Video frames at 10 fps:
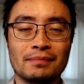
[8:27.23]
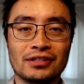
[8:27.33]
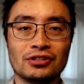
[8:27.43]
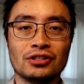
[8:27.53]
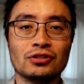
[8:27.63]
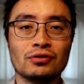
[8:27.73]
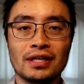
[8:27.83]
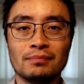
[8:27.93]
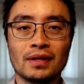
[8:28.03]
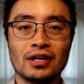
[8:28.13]
messages
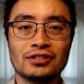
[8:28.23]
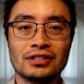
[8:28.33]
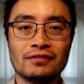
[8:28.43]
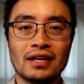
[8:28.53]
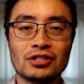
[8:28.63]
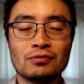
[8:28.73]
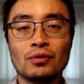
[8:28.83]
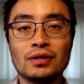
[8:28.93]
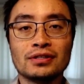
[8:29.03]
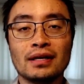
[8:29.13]
create positive touch
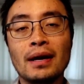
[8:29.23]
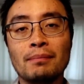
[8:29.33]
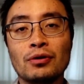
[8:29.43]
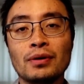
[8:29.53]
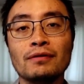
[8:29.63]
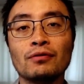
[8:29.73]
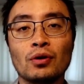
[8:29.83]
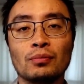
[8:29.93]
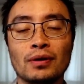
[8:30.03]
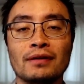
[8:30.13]
points between
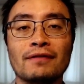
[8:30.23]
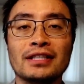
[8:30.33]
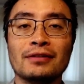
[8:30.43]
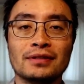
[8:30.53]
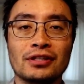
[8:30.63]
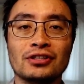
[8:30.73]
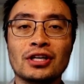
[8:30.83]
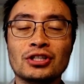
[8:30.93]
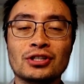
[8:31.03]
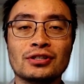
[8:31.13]
formal investment
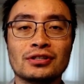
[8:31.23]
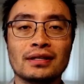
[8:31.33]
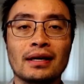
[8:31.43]
discussions.